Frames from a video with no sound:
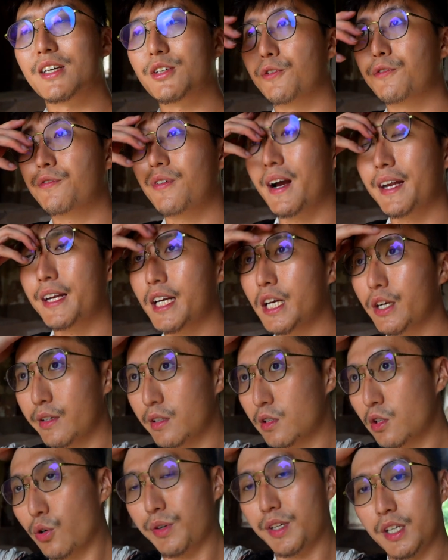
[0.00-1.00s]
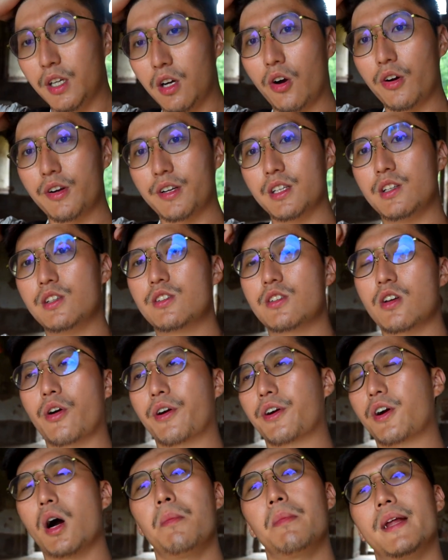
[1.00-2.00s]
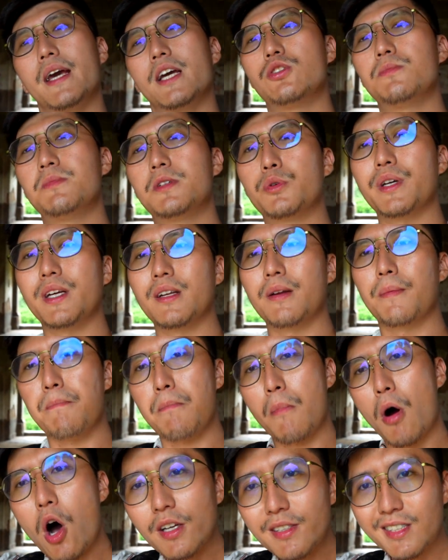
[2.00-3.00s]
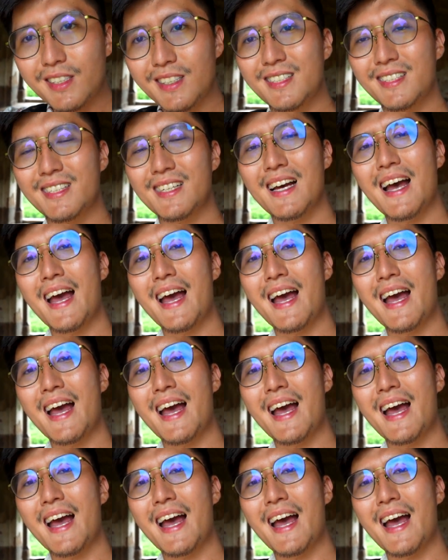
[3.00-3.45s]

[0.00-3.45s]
you'll find here in Lodhi Gardens are a combination between mosques